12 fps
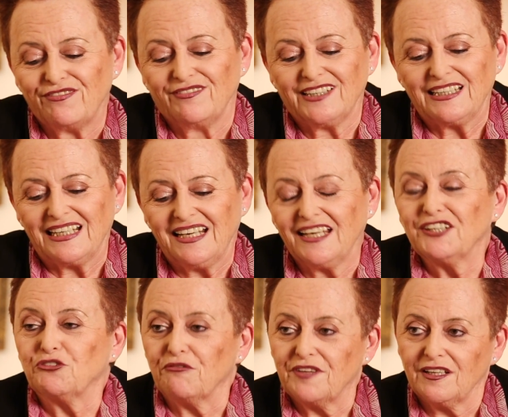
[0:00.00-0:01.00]
in
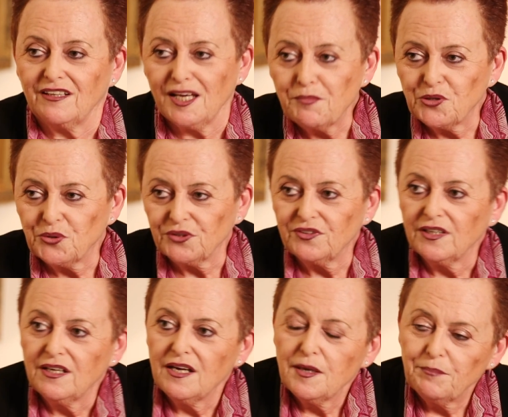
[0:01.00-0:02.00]
light of the neighborhood,
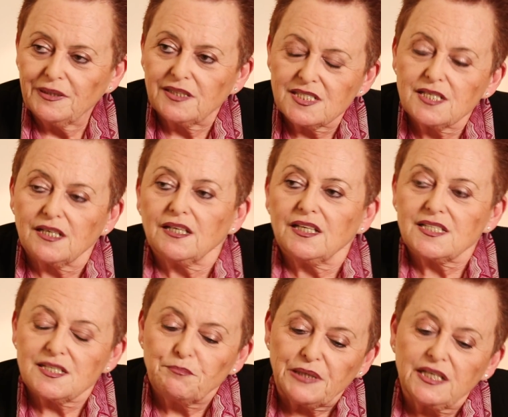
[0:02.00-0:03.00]
but it's
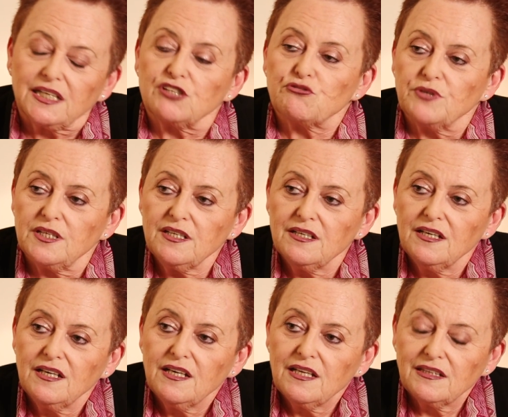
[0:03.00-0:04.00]
a big country
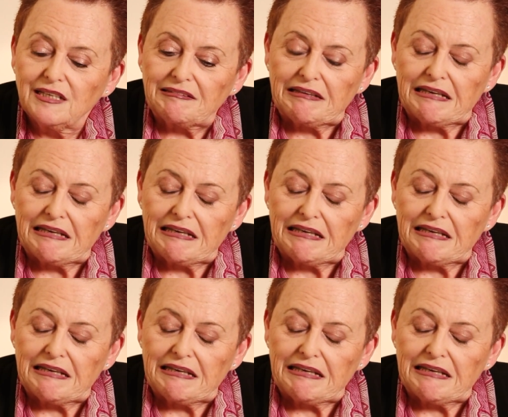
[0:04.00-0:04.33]
that